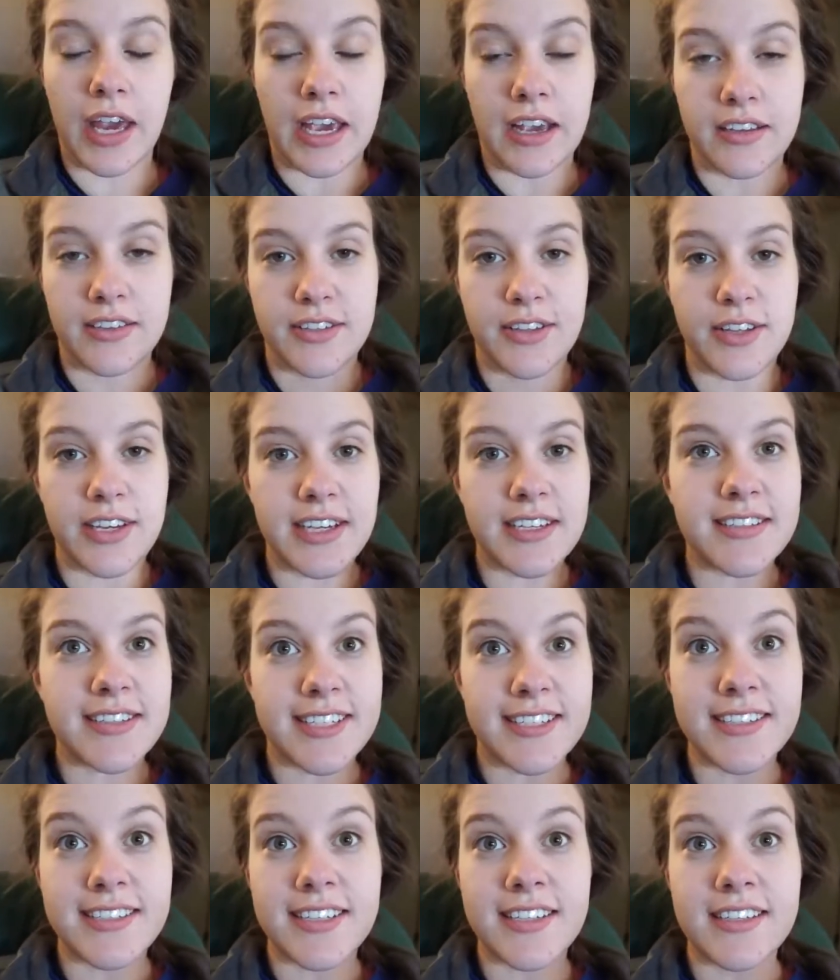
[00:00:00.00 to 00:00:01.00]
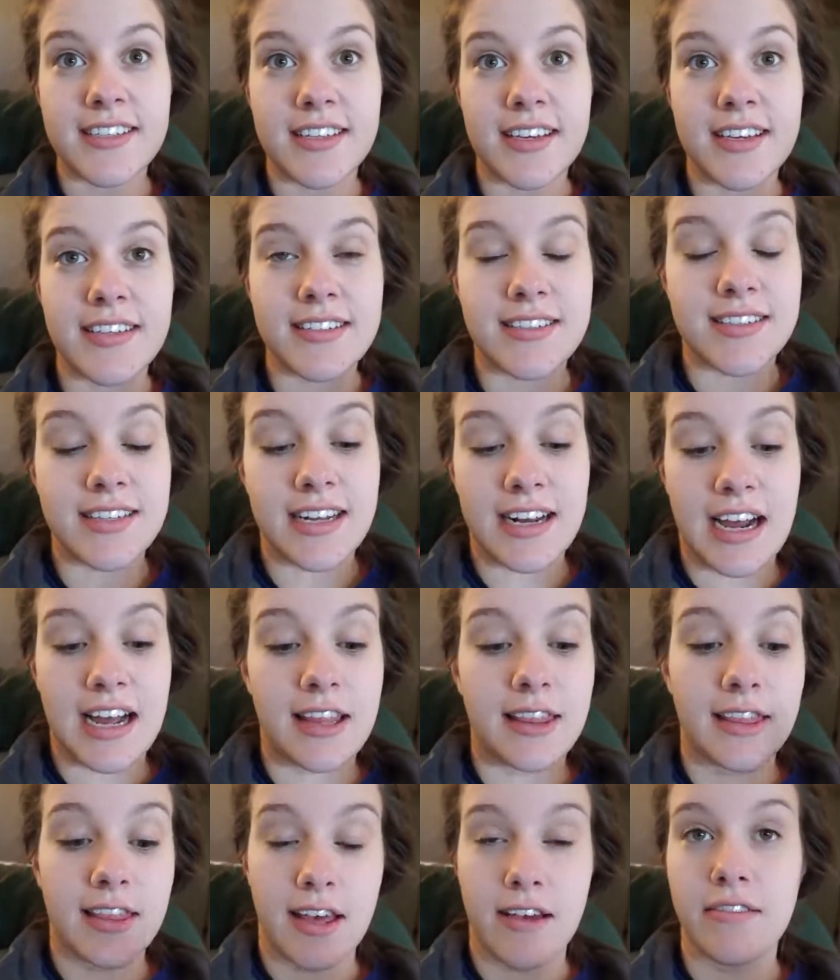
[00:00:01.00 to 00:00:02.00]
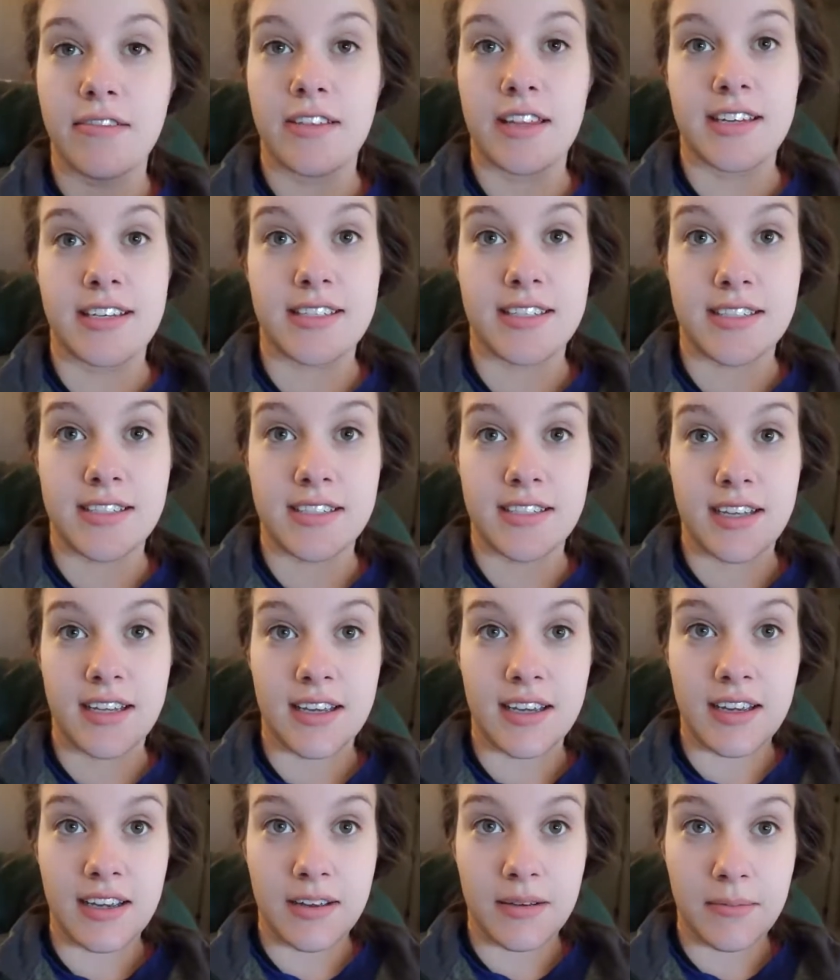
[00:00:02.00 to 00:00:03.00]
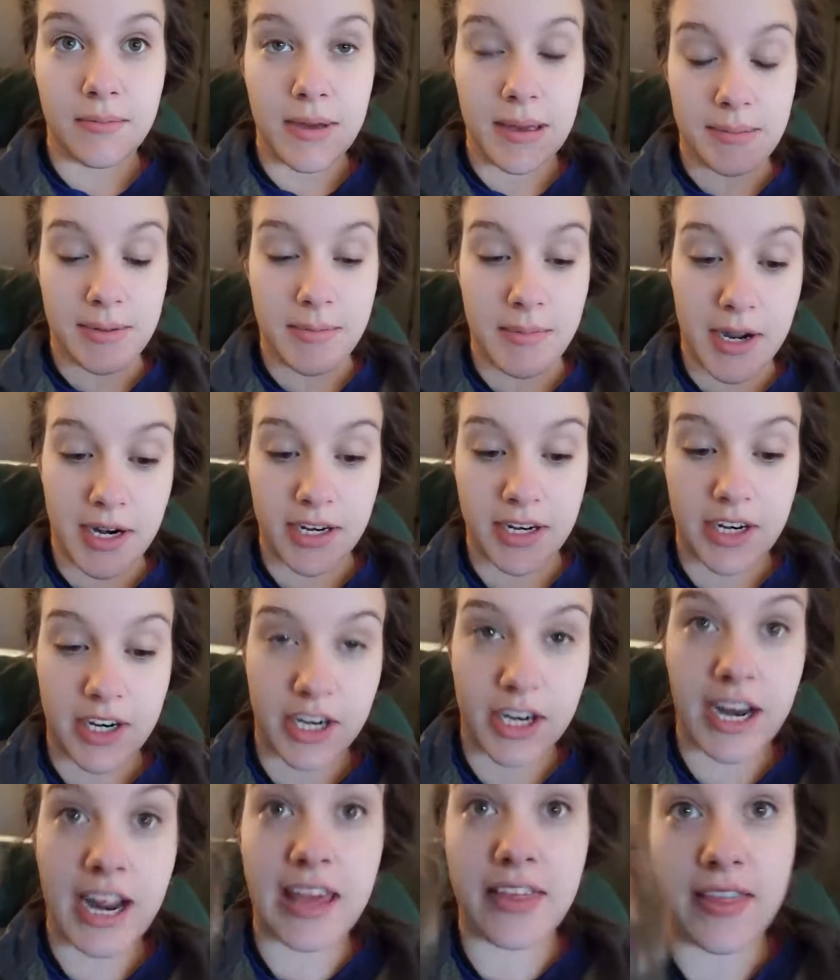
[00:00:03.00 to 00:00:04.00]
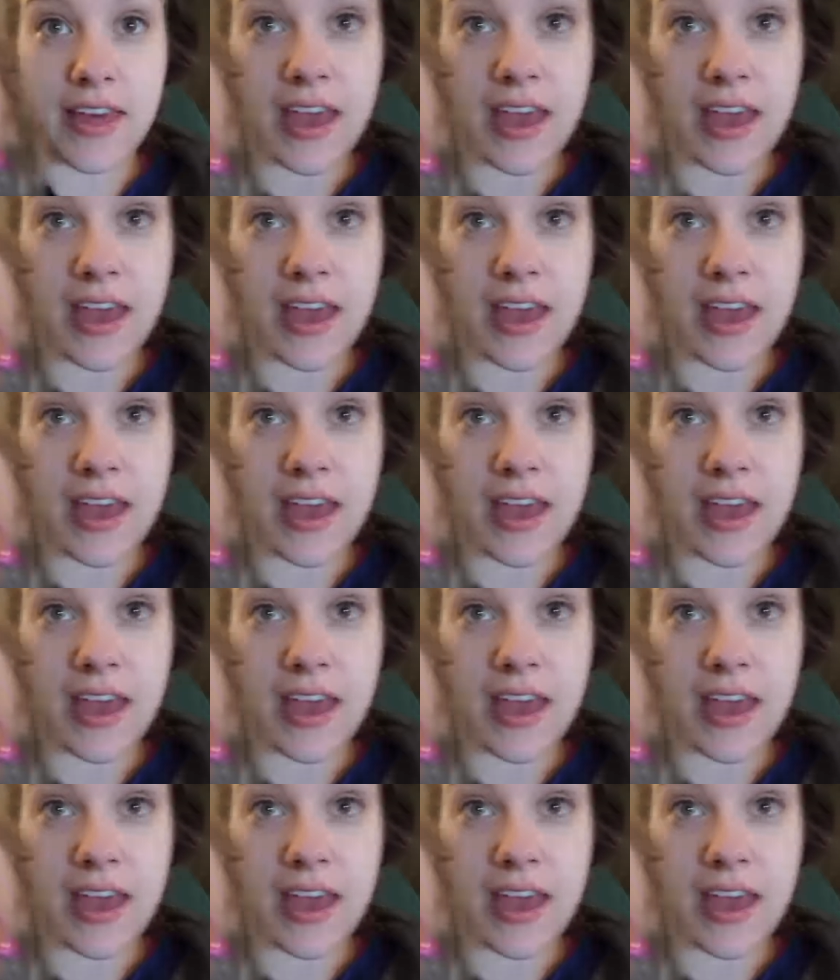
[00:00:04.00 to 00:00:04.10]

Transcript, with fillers: Okay, so the consensus is that I love this baby monitor. And